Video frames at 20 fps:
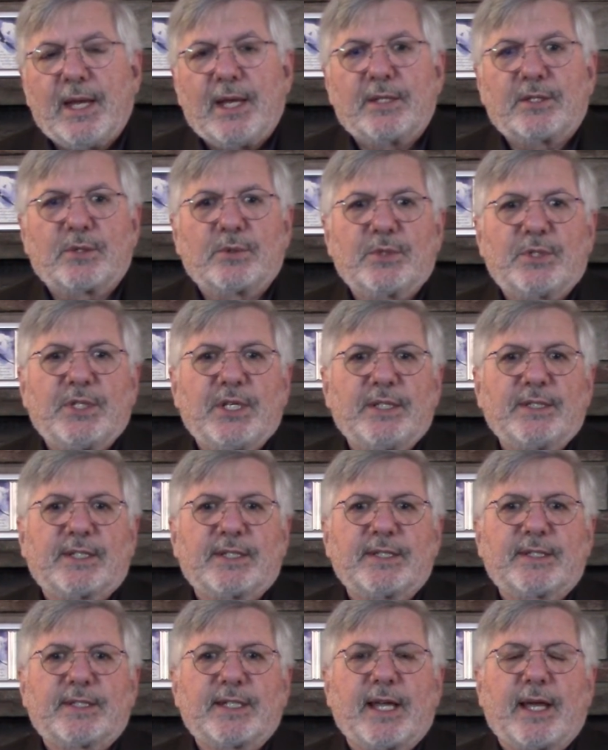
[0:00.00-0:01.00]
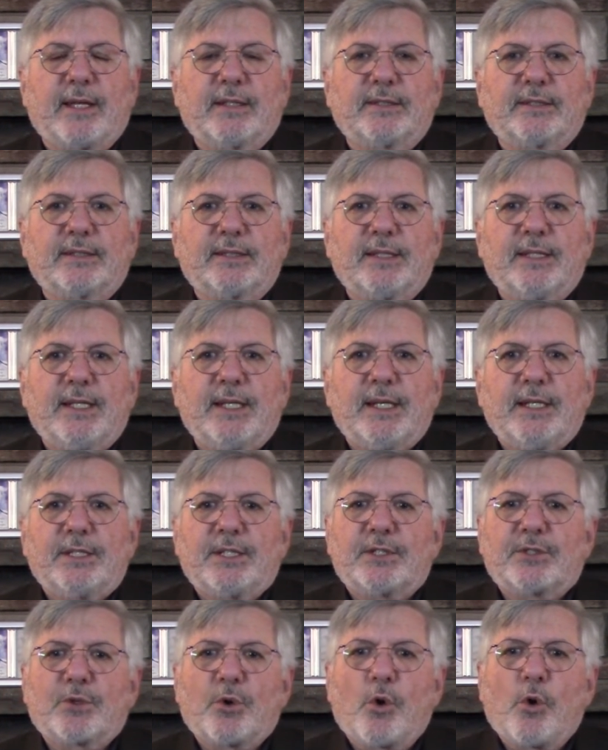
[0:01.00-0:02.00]
And so Jesus says,
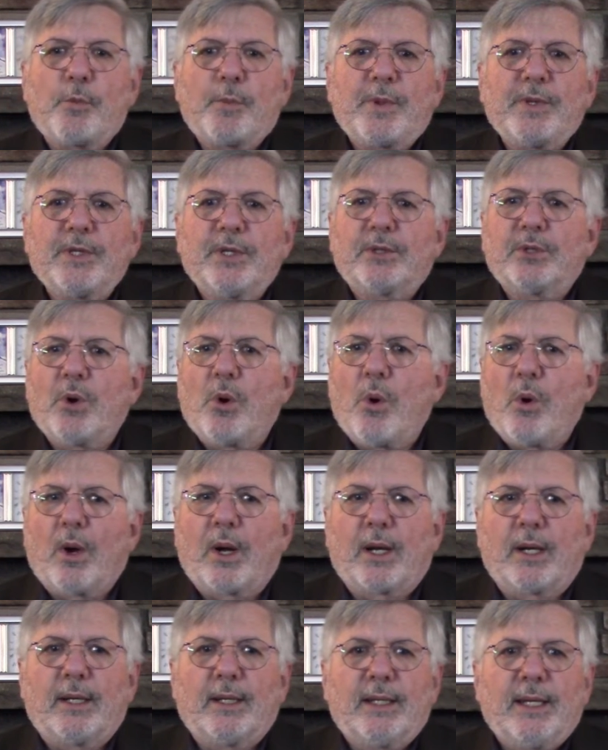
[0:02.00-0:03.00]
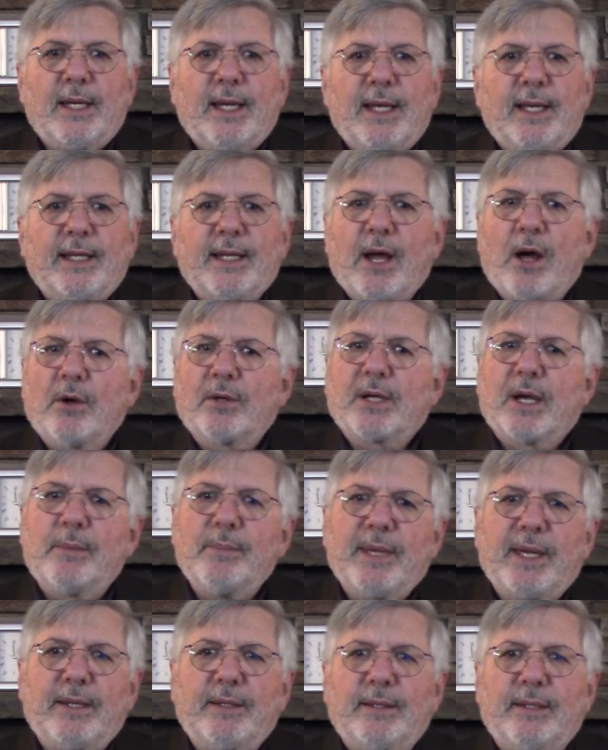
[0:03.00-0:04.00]
just open the door and I'll
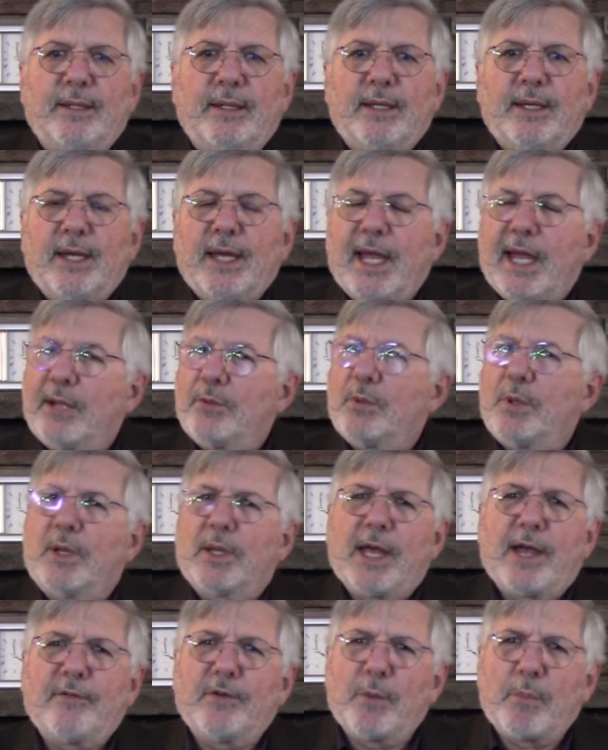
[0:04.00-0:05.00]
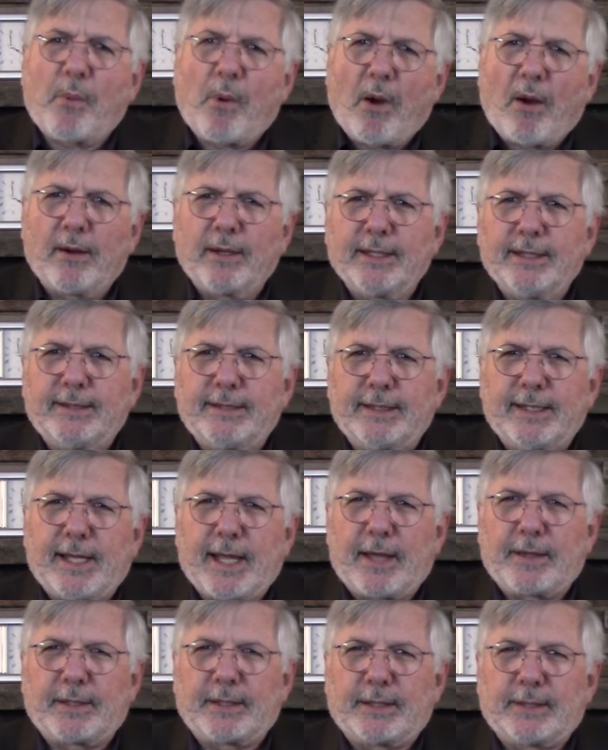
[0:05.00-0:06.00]
come in and we'll have a party
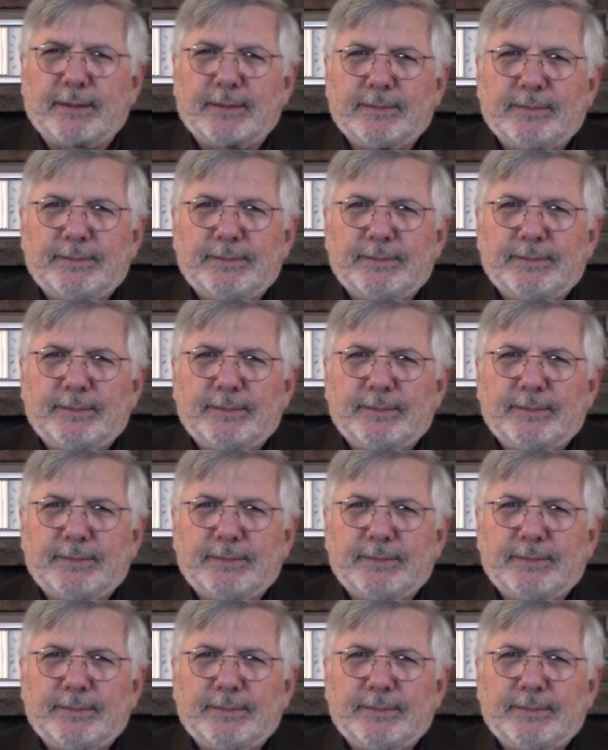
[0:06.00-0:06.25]
together.